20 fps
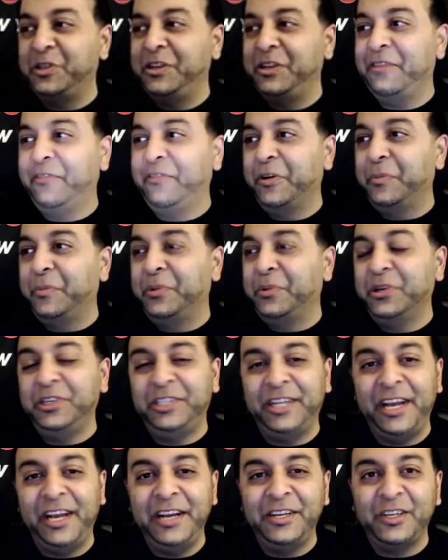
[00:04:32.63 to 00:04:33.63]
a different
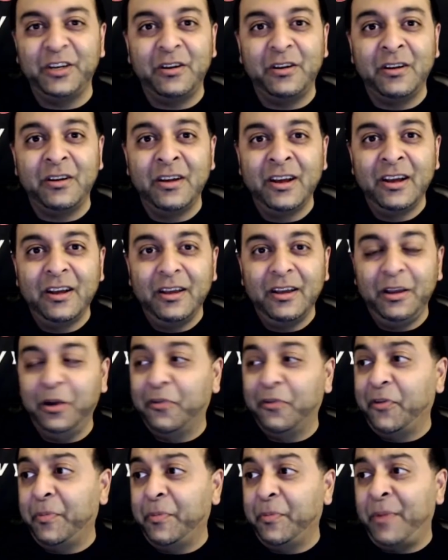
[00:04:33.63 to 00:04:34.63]
appreciation, you know,
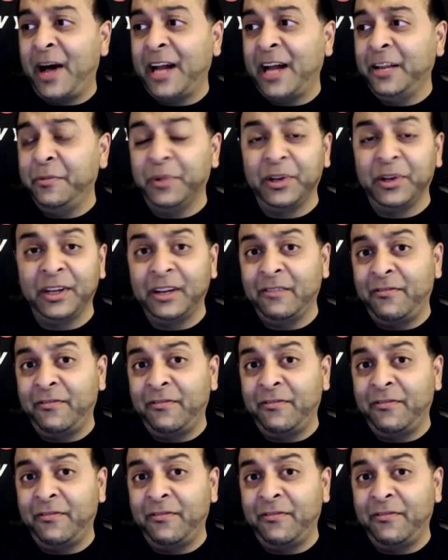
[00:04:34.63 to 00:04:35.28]
for bodybuilding. I